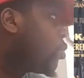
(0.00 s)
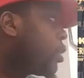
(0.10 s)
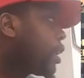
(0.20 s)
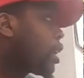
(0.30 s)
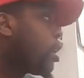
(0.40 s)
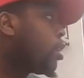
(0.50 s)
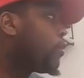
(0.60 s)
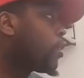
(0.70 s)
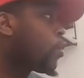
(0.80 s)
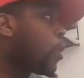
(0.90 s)
Let's see. We want to
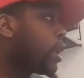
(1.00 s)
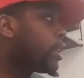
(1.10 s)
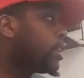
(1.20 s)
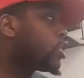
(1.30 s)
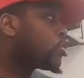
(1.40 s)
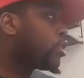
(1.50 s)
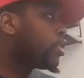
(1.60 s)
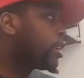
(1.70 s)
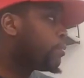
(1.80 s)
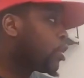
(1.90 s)
record a call for
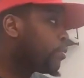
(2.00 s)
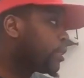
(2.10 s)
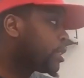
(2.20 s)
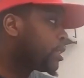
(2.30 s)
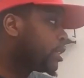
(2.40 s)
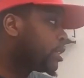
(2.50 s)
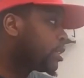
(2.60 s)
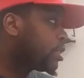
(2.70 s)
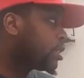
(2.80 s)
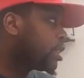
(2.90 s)
quality and
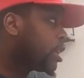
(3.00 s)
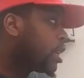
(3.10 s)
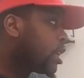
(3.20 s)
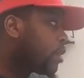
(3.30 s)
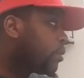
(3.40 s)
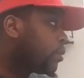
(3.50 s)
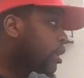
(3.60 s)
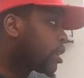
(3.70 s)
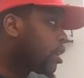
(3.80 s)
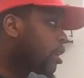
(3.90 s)
training purposes.
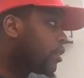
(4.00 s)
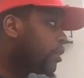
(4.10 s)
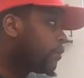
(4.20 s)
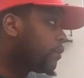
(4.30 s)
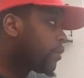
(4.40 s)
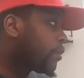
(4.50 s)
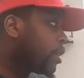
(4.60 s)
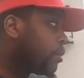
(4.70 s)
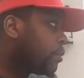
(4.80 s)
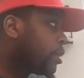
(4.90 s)
And we want to
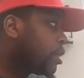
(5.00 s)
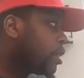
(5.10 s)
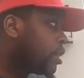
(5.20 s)
call them